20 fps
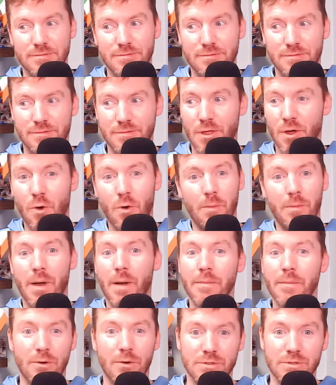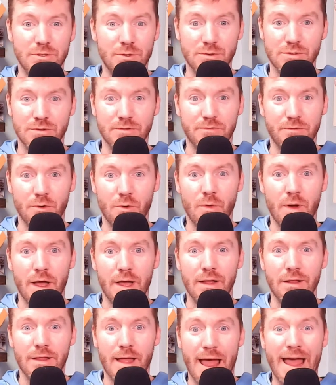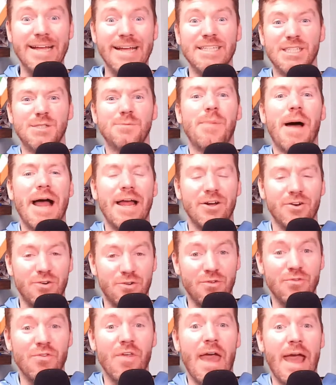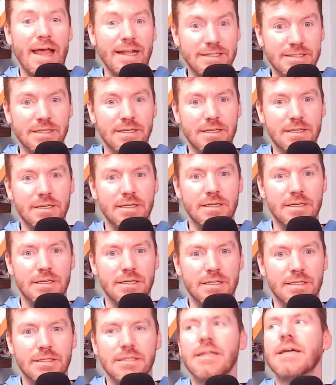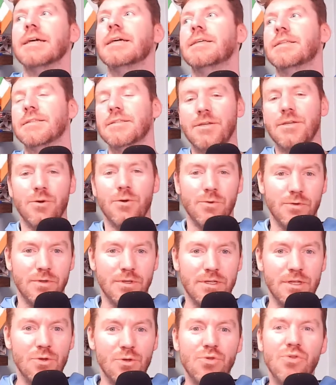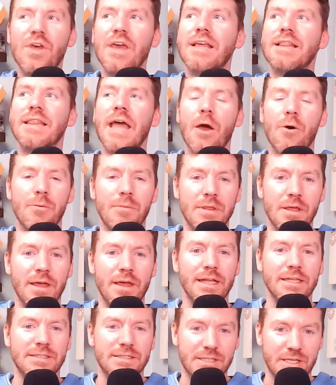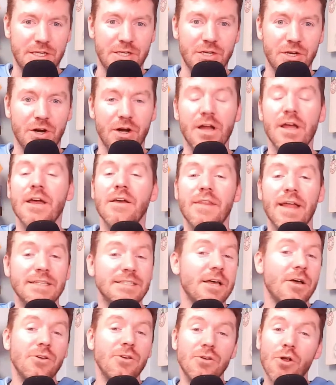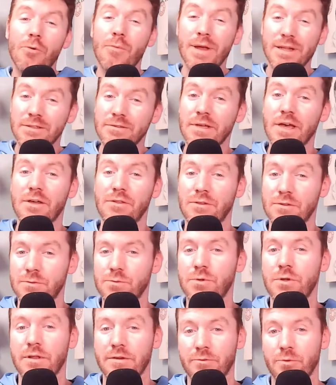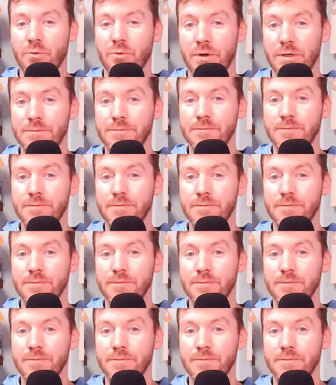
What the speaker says: the whole public was using for a while. I inspired that. Like, dude, you'd think that would be the instant cure. That's how you know mental health is real, everyone.